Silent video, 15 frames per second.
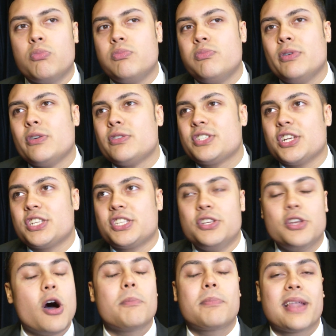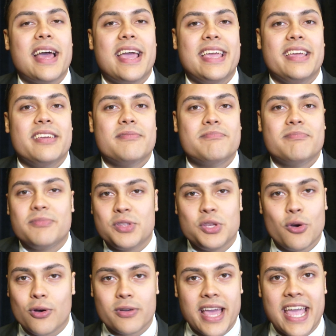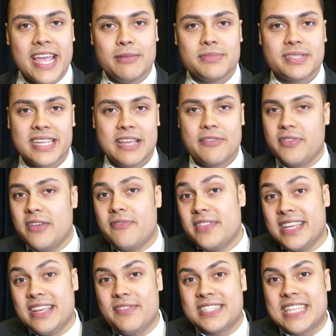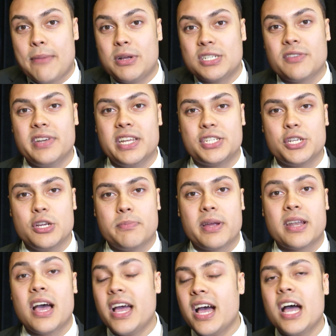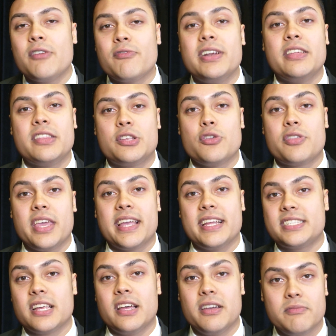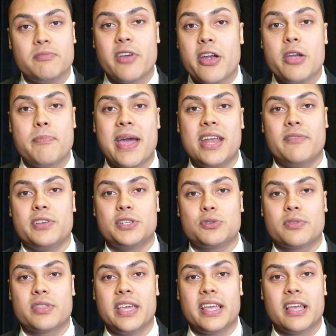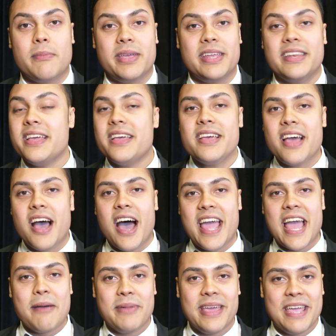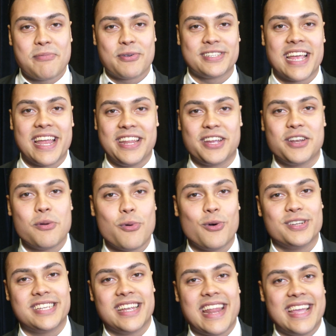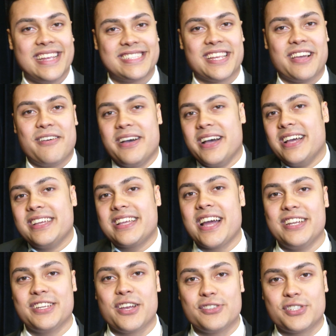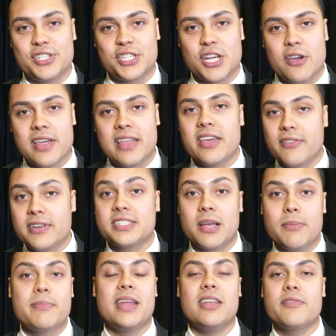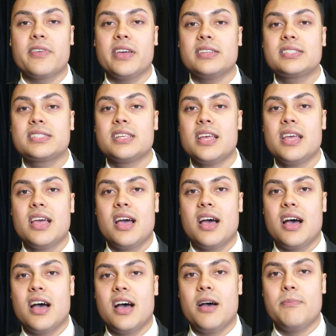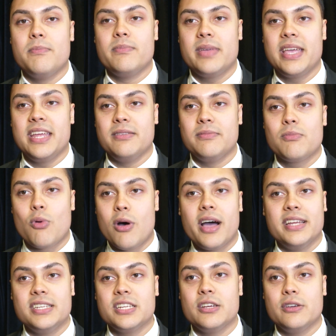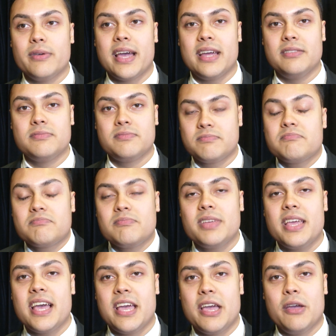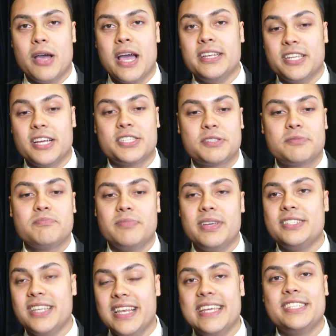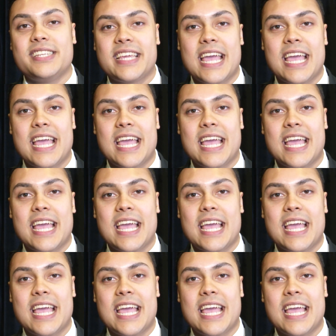we'll just not play your games if it's that much of an issue. But I really do think it's a very beneficial thing. I mean, I am here presenting an award today, so it kind of goes to show that there is some benefits in what I do, and yeah, it does lead to